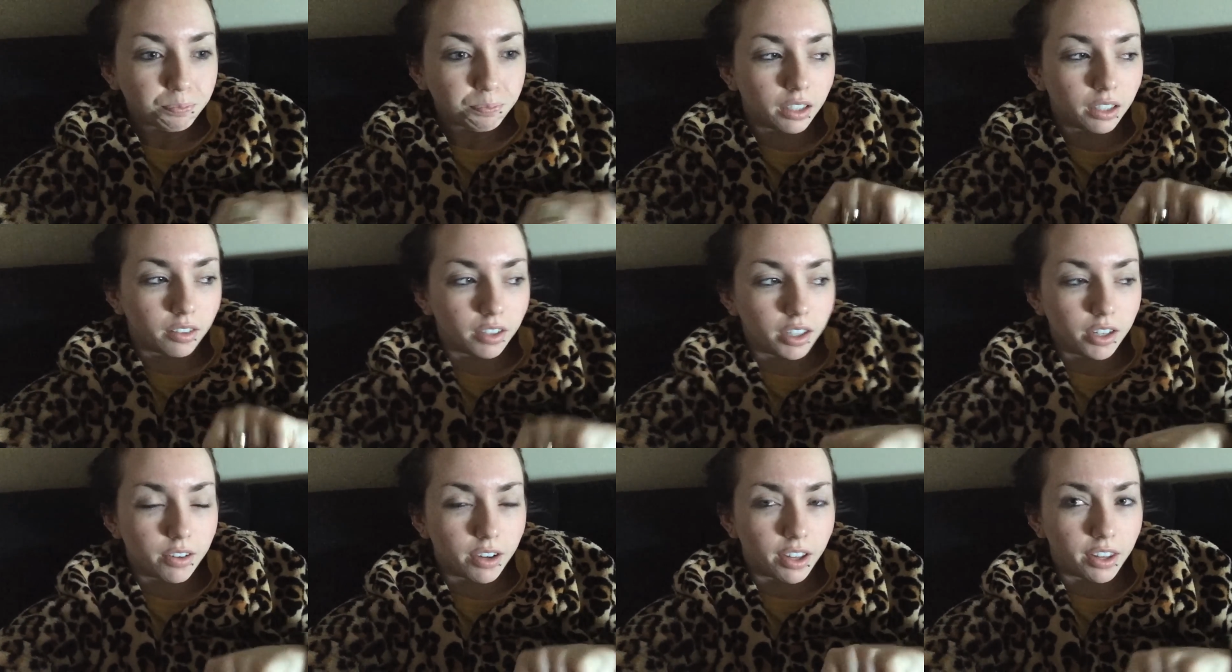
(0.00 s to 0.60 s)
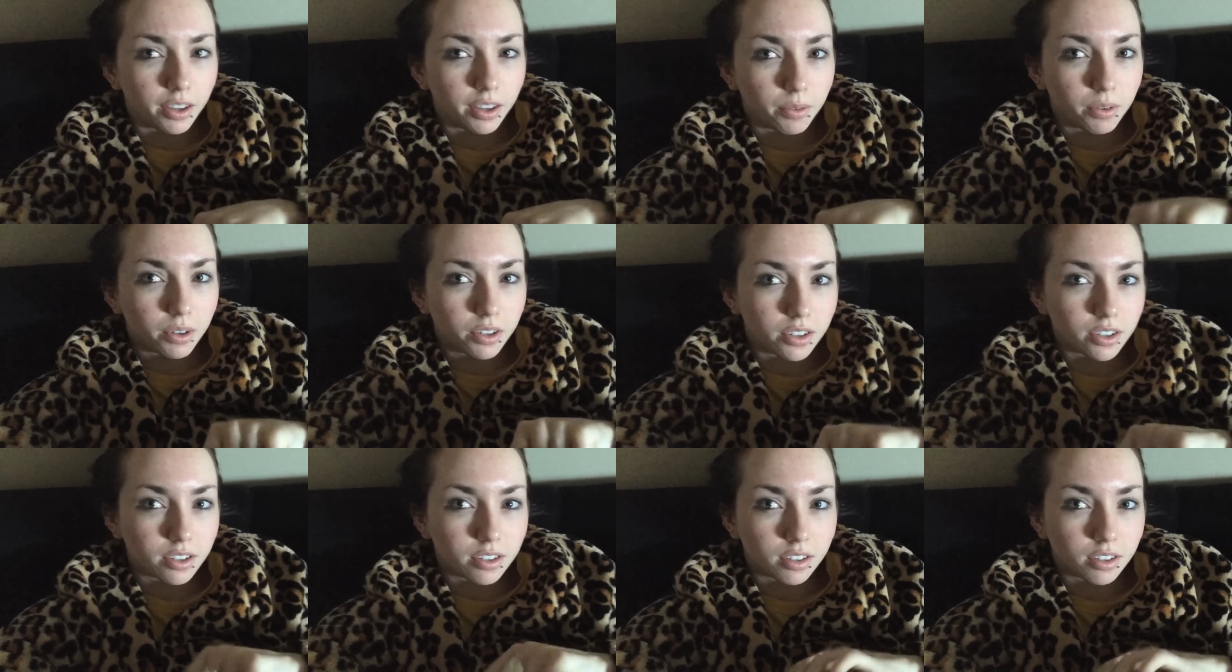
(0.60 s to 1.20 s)
I don't know. I think
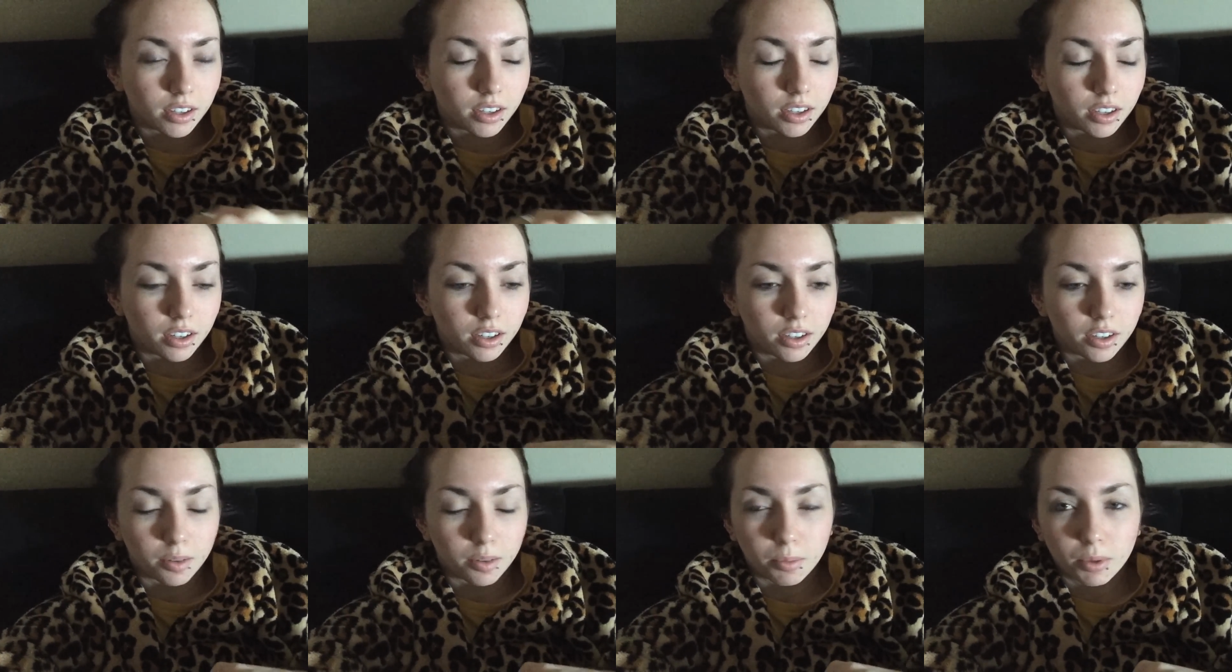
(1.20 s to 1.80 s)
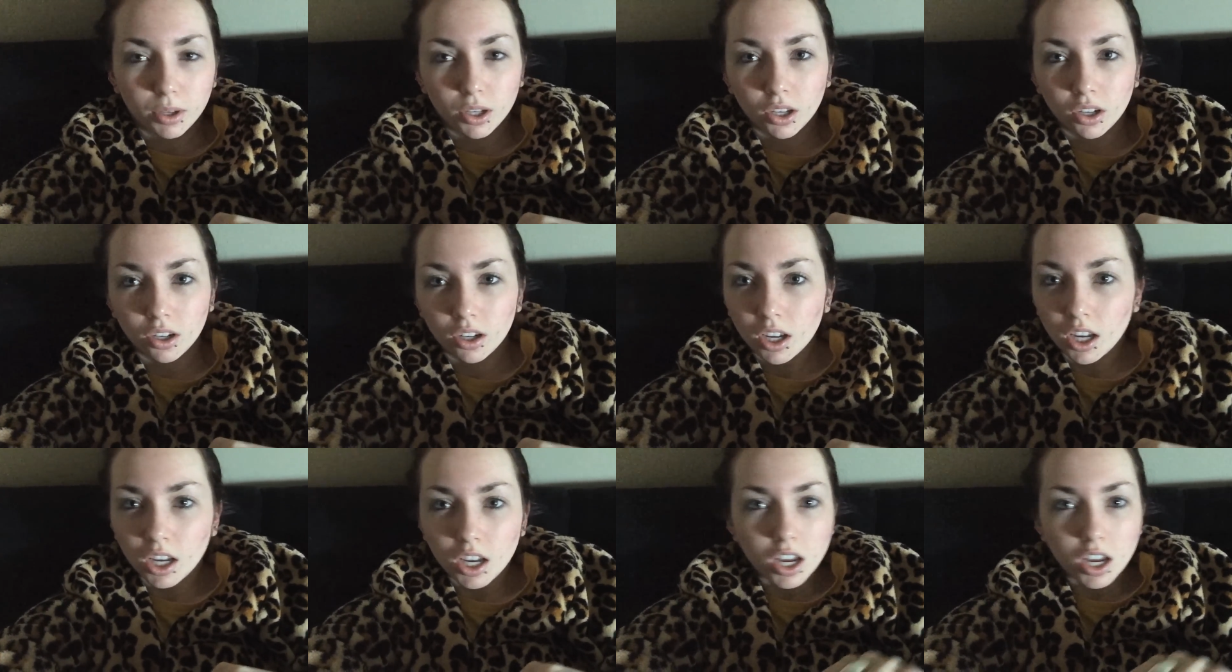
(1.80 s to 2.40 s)
we're just like in a good mood
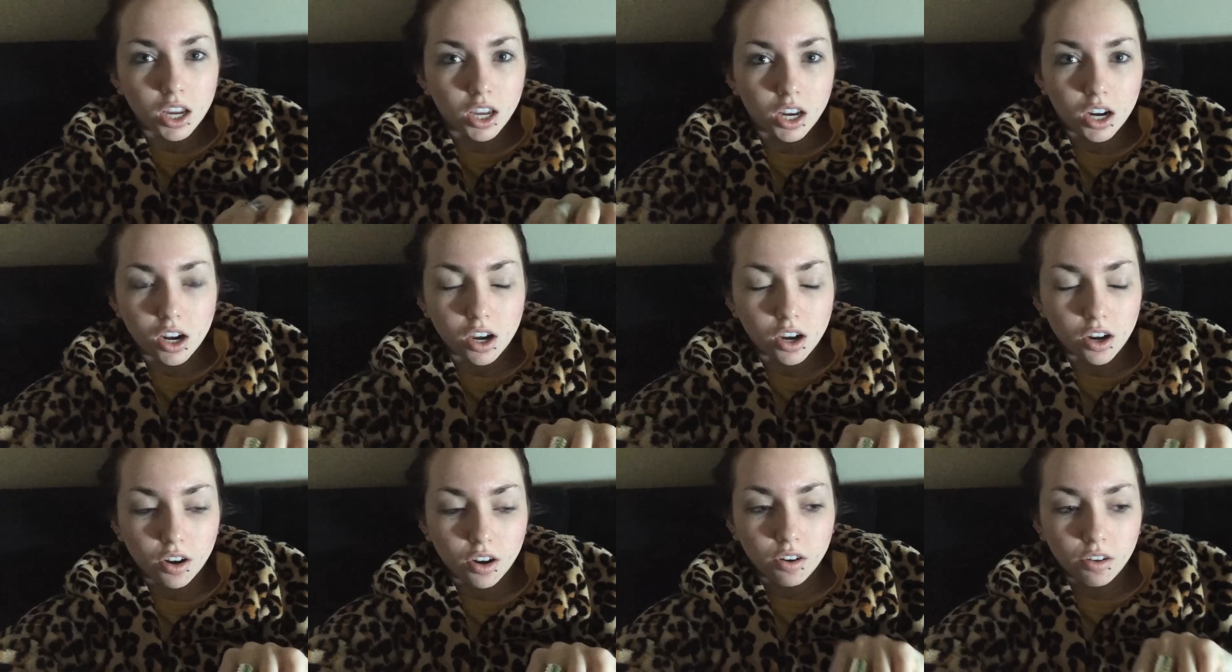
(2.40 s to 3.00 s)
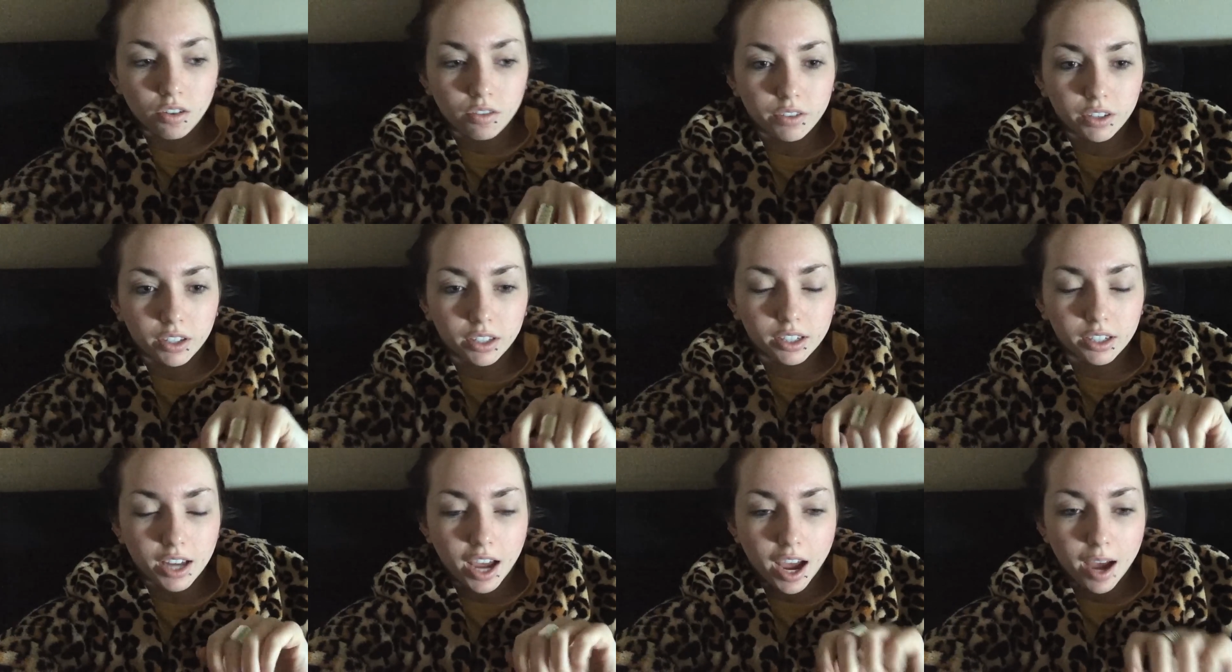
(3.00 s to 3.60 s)
you know,
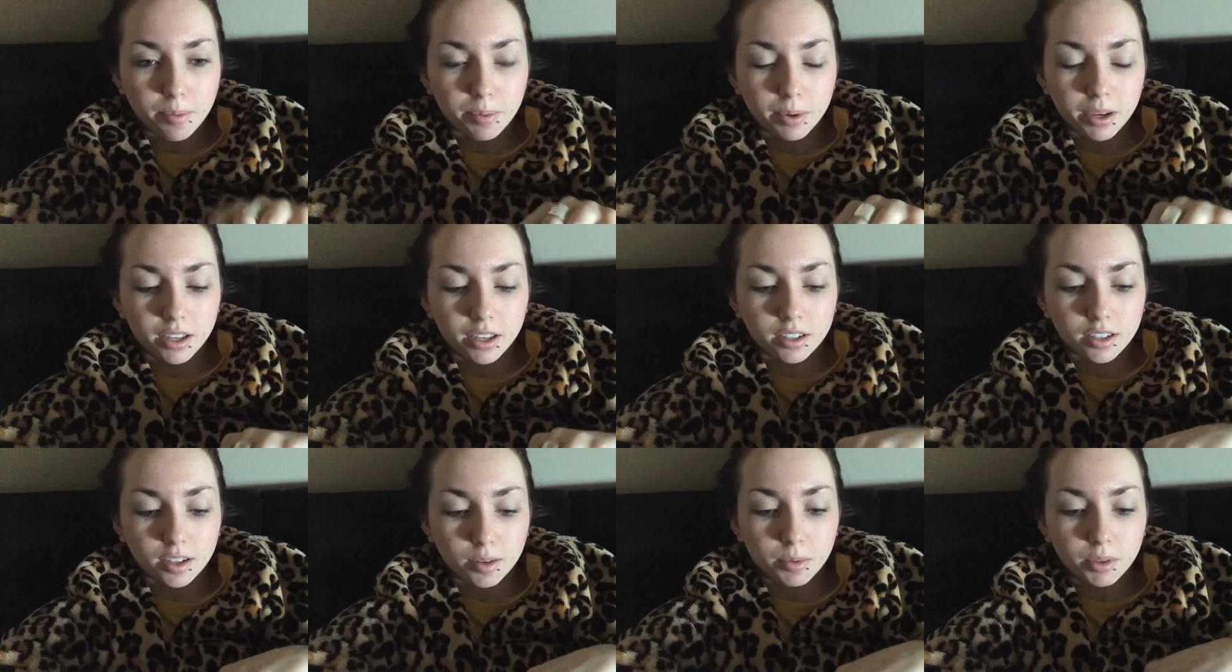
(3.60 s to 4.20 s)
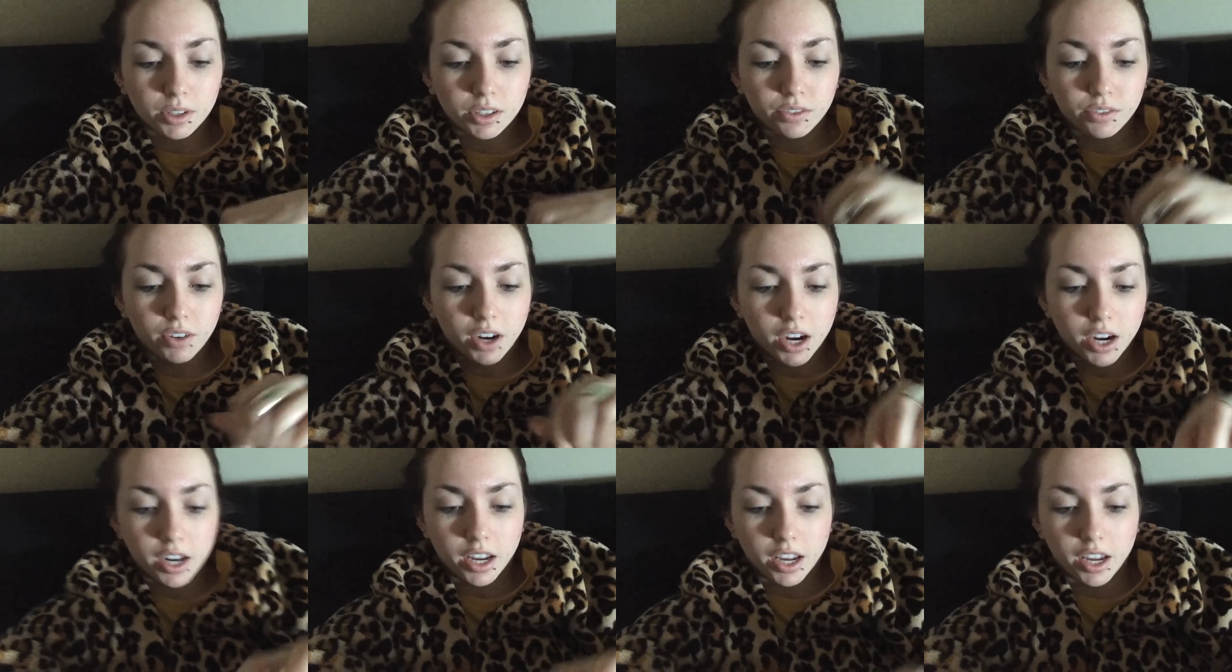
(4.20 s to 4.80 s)
feeling happy. It's almost
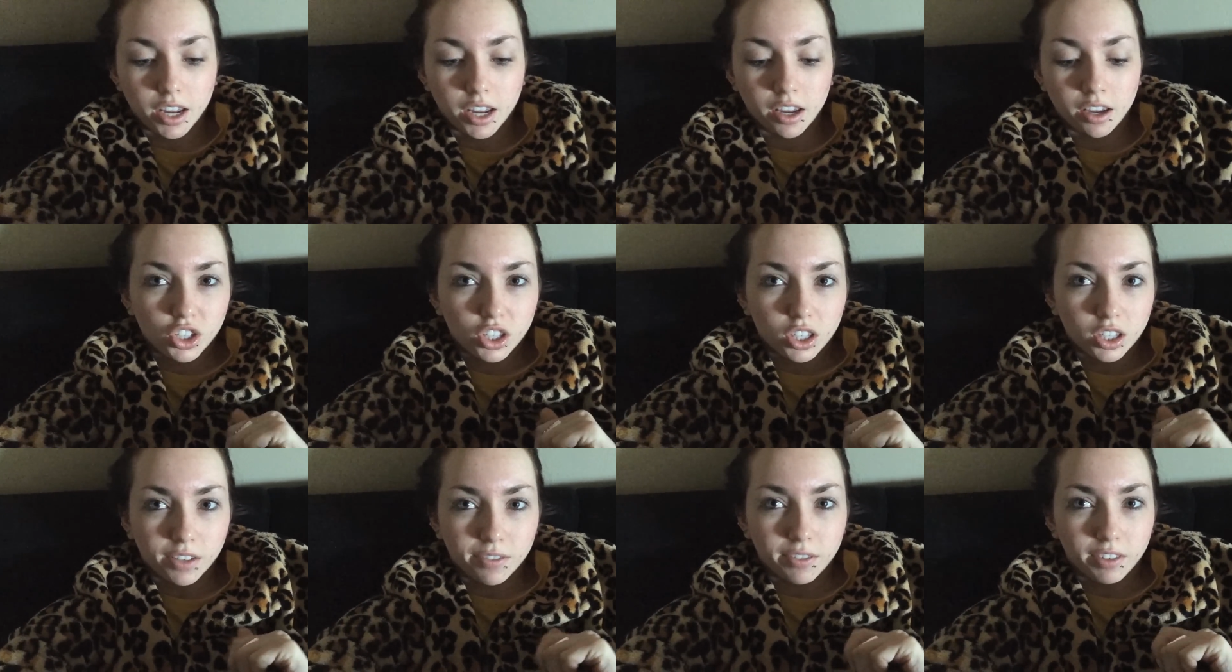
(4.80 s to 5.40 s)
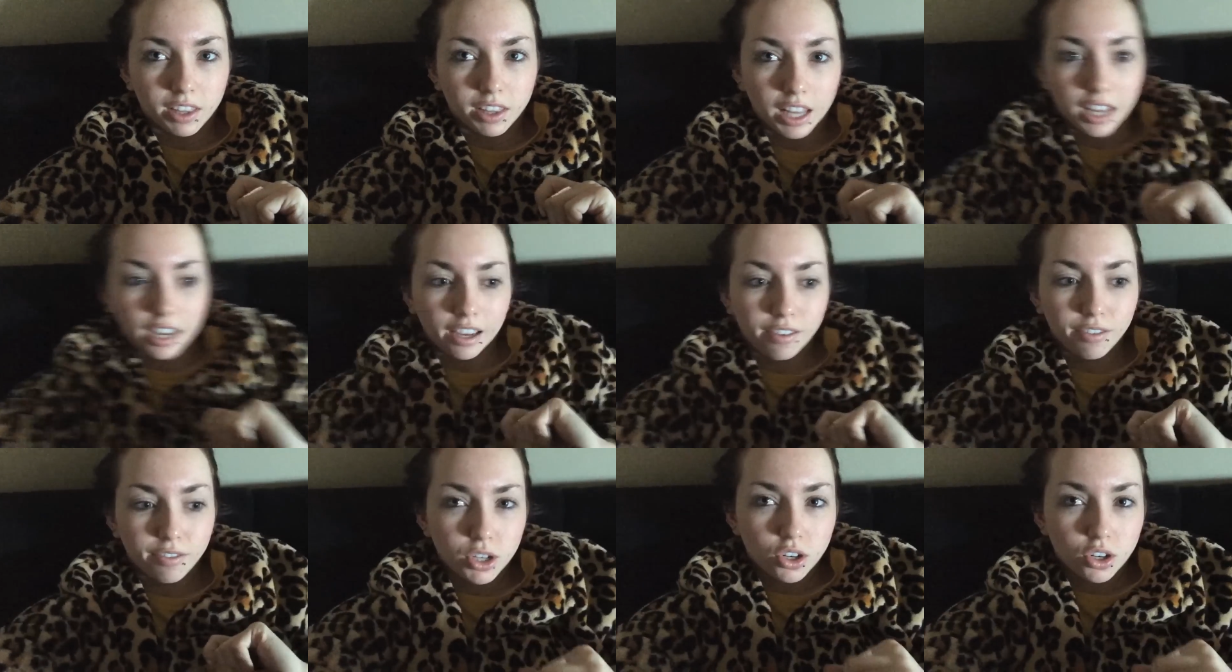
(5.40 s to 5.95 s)
Friday. Just living life.